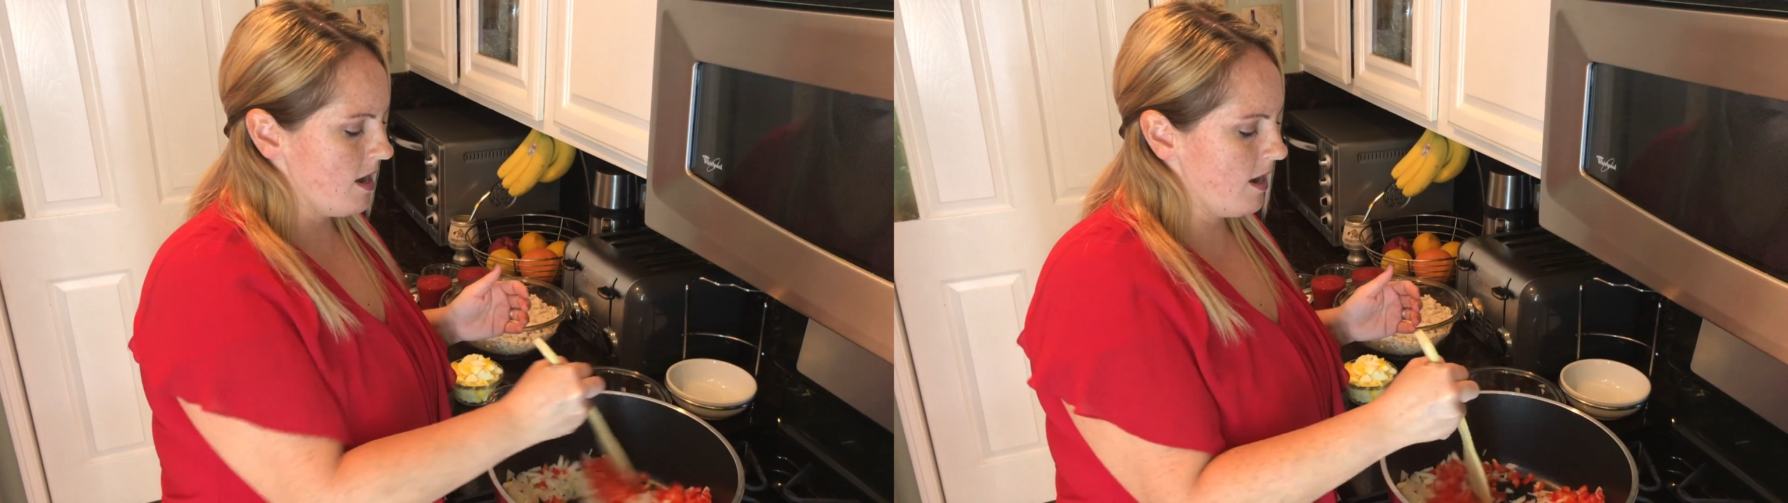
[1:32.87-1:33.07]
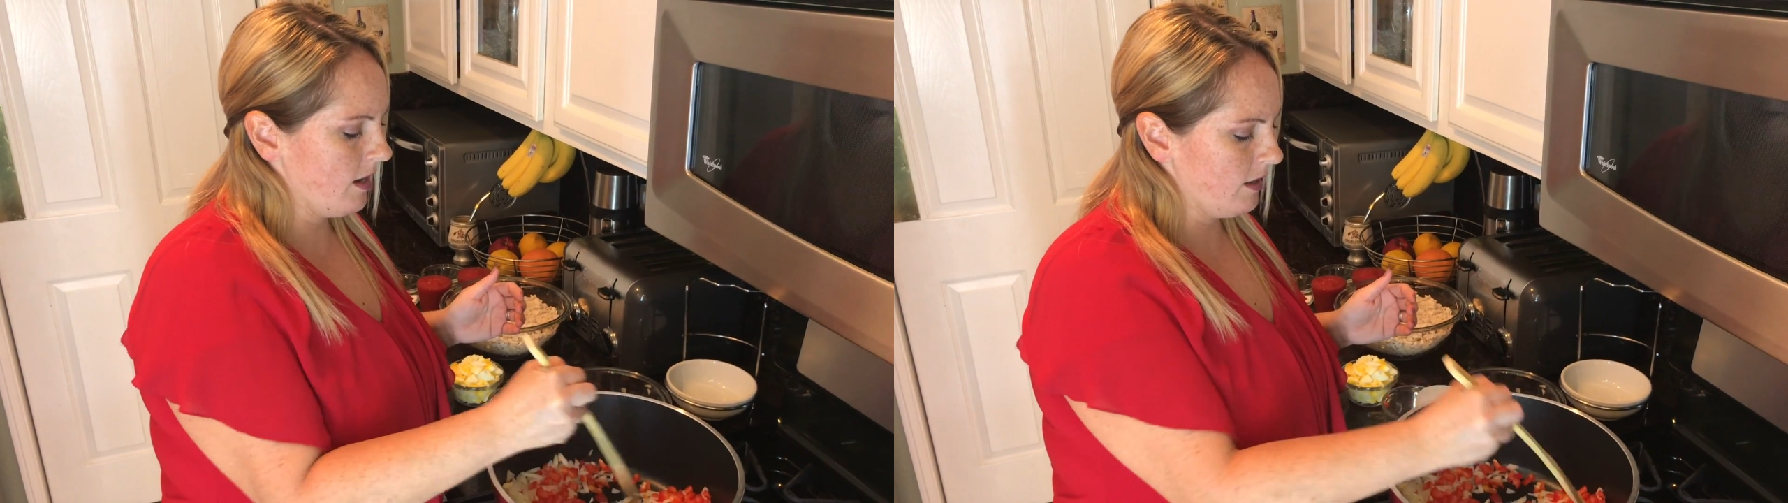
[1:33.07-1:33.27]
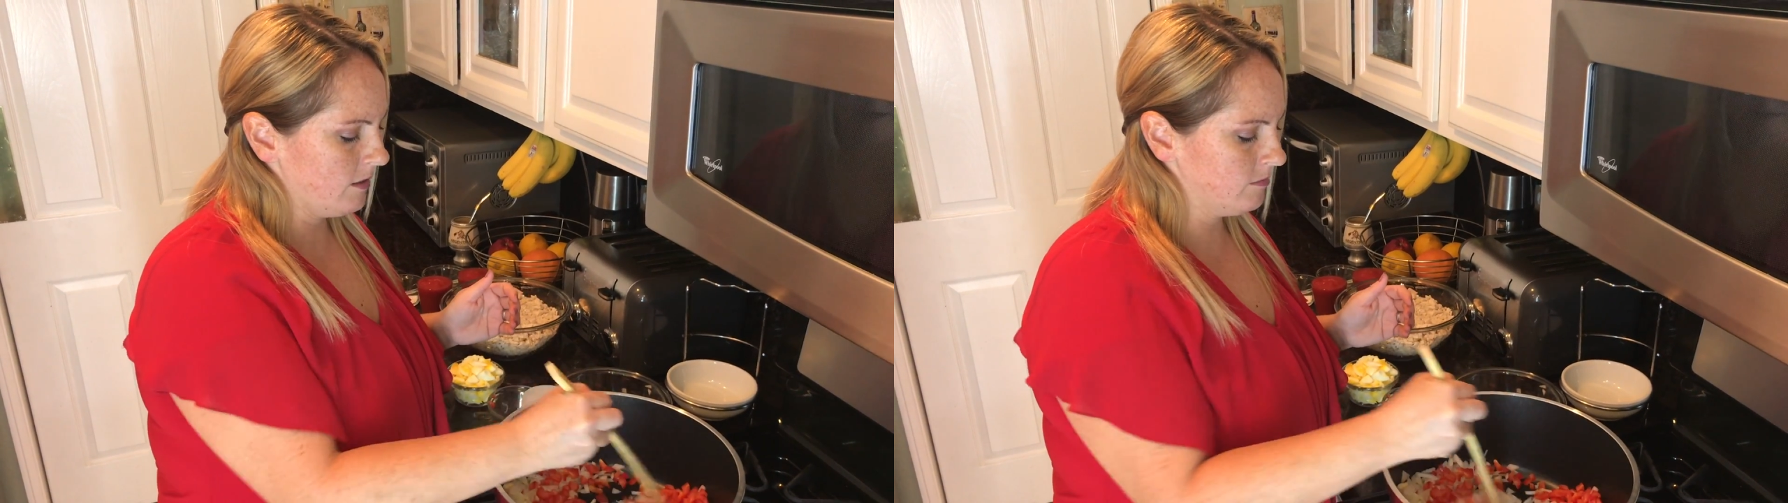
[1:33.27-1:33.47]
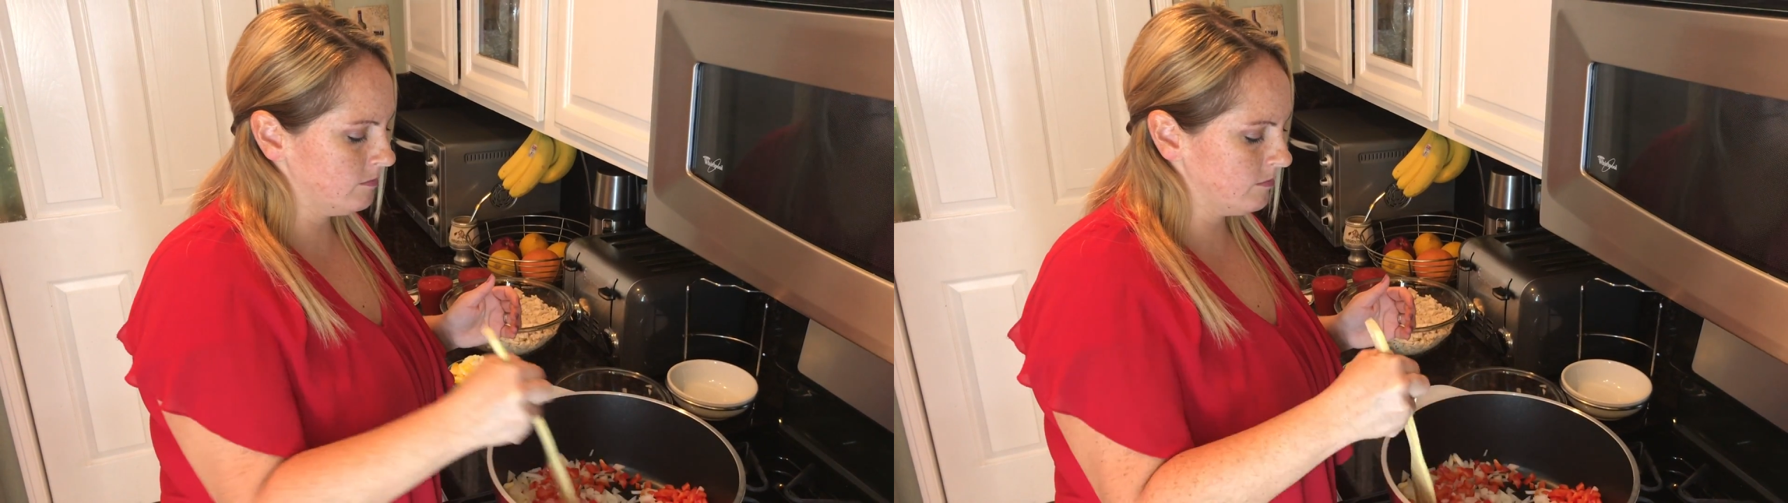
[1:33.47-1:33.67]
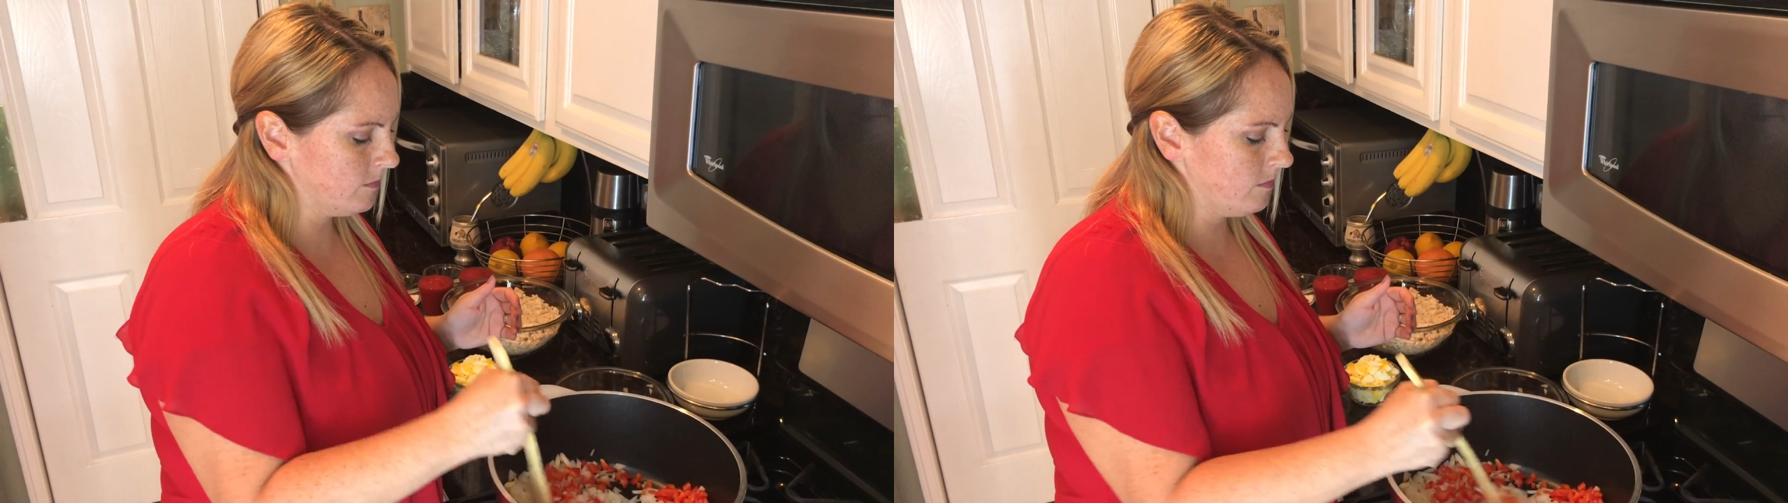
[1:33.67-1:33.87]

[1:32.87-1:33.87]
and